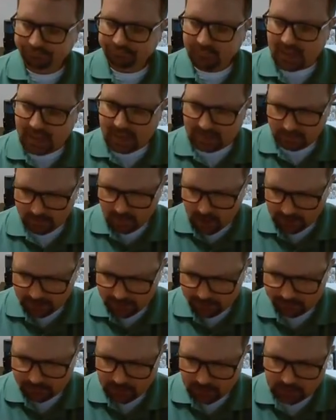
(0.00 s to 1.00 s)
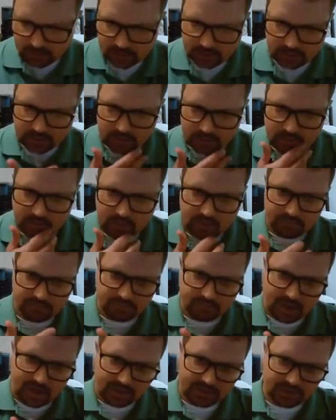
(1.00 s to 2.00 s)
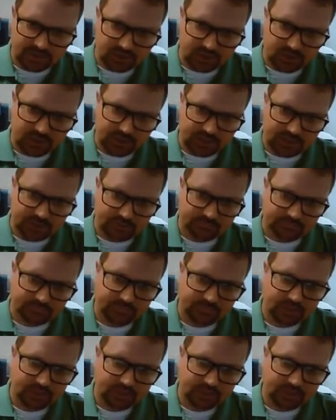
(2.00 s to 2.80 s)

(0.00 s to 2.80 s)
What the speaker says: antibody can bind to it and